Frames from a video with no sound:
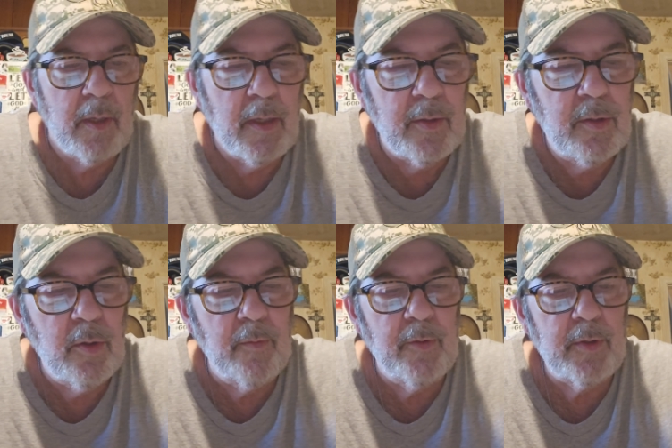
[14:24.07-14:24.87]
Uh, the
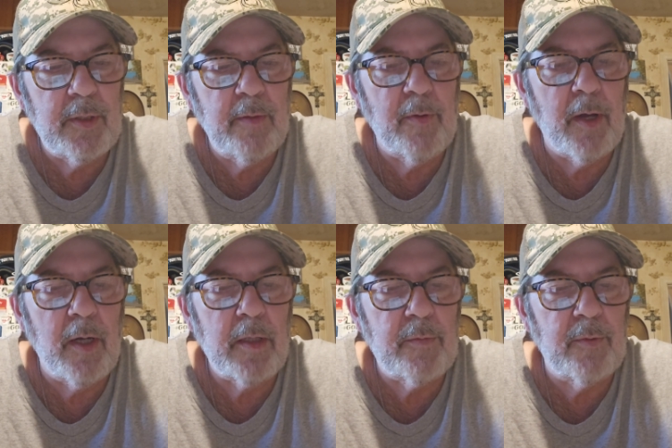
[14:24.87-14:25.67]
University of
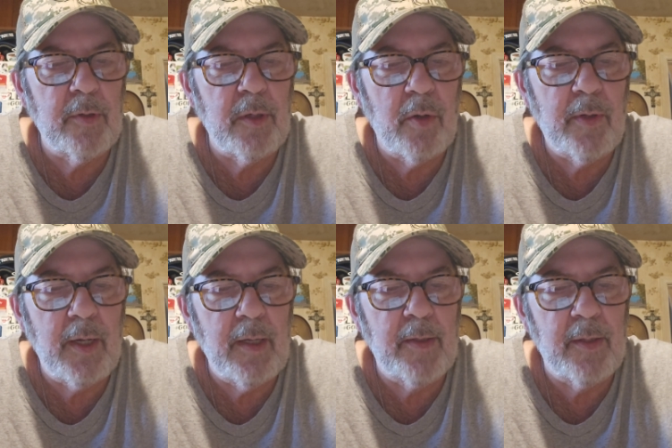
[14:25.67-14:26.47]
Oxford,
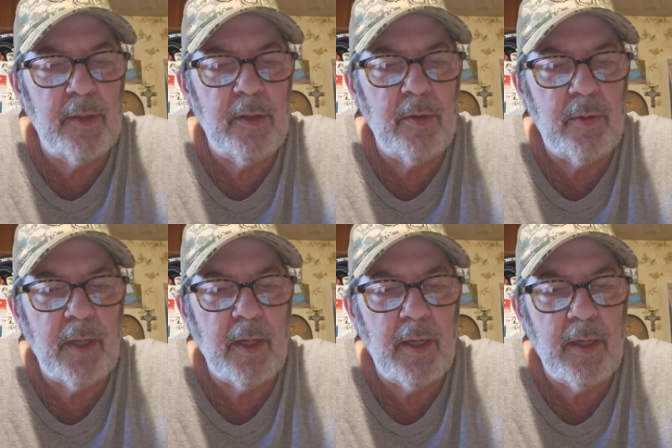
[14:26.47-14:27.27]
located in the
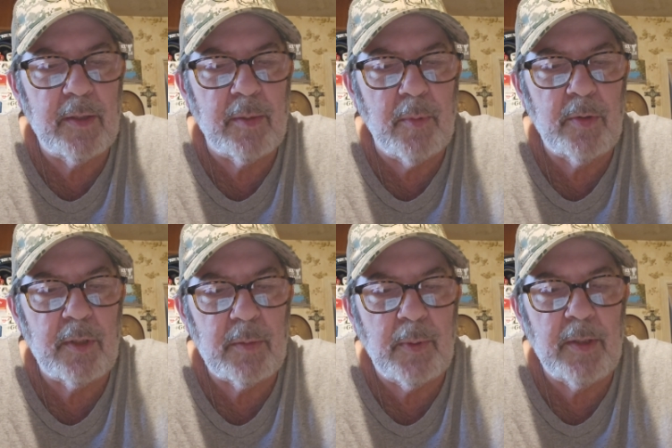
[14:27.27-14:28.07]
UK, is the
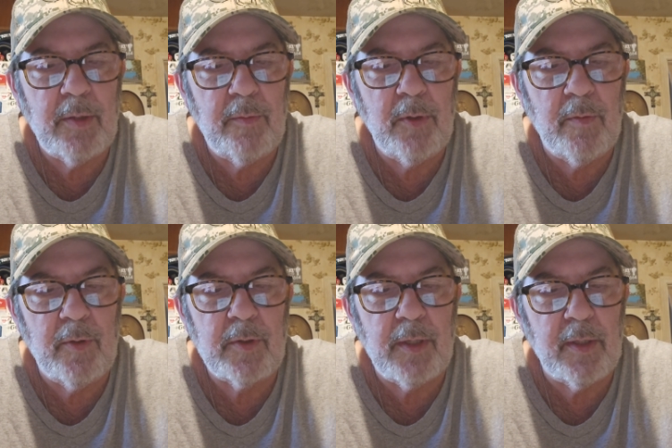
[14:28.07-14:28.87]
most expensive
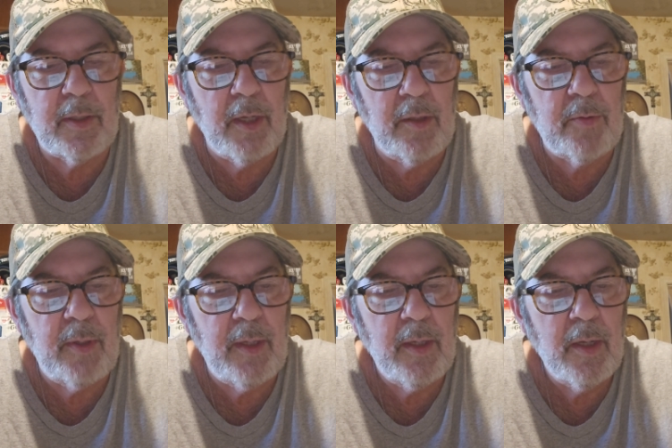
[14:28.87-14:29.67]
university in the
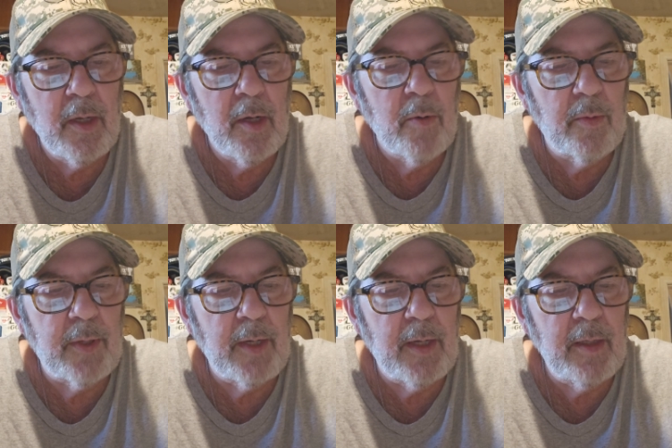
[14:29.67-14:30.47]
country
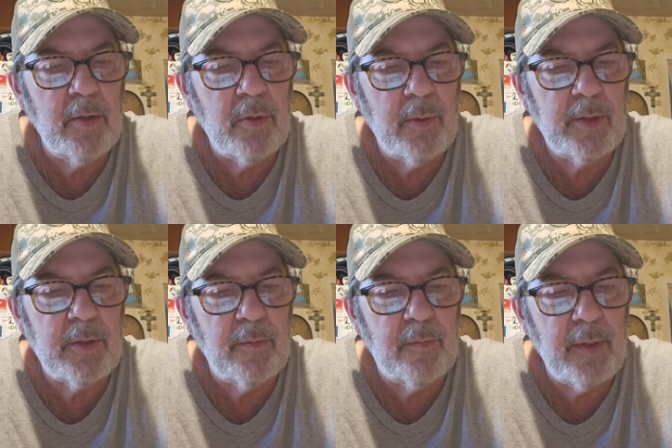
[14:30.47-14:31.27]
with an annual
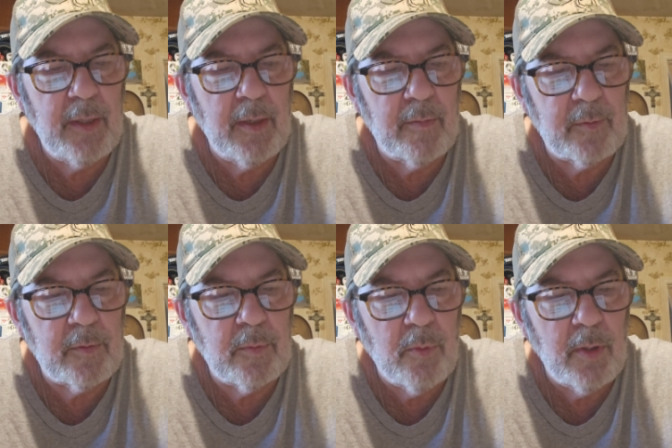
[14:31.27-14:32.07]
tuition fee of
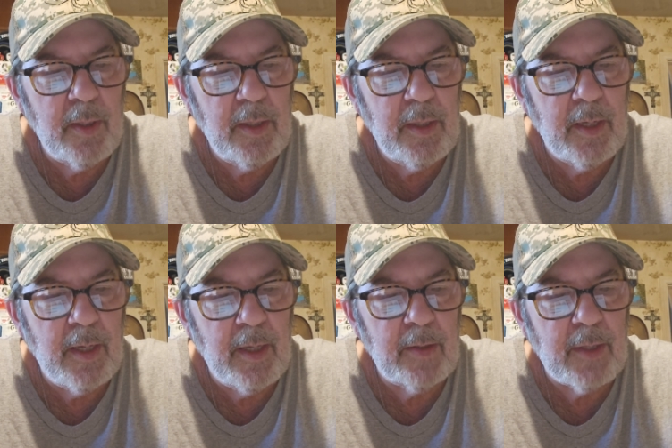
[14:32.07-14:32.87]

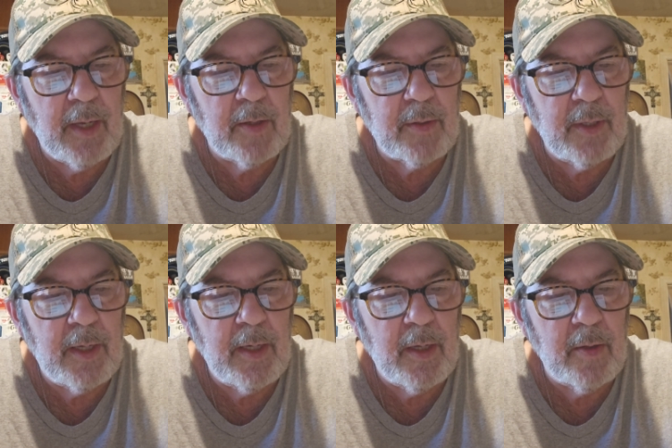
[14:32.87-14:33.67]

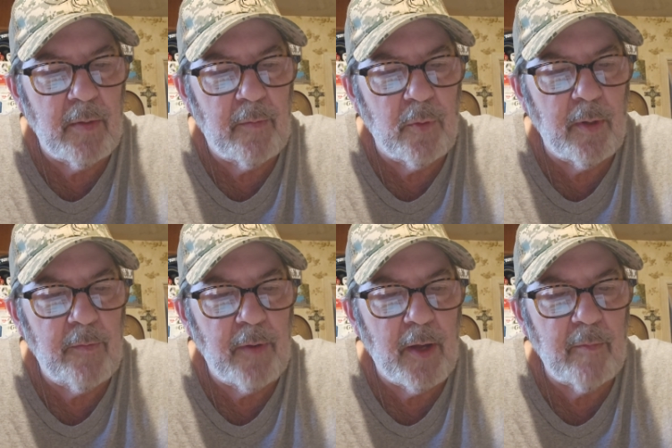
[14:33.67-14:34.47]

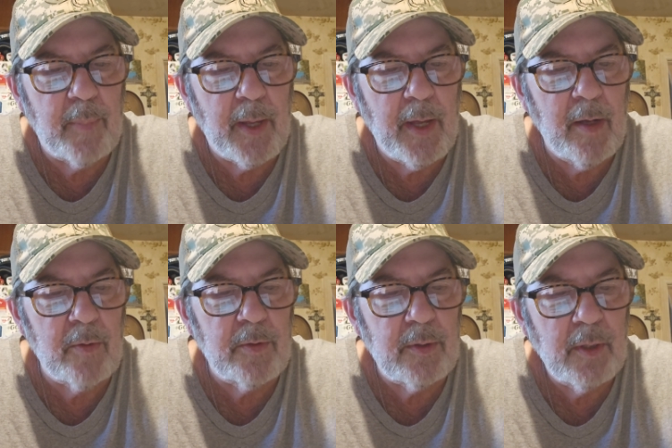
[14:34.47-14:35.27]

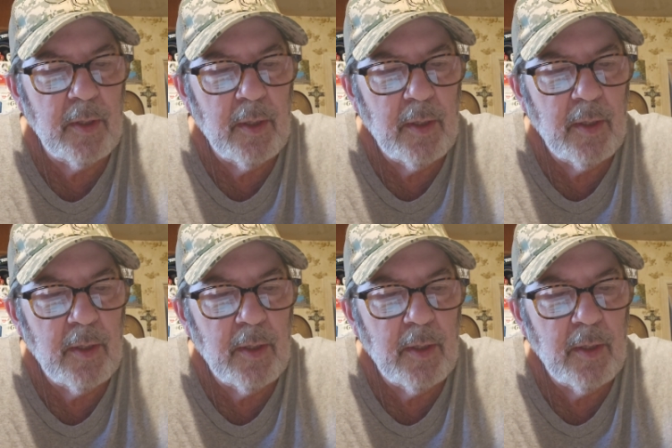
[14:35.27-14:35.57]
£28,845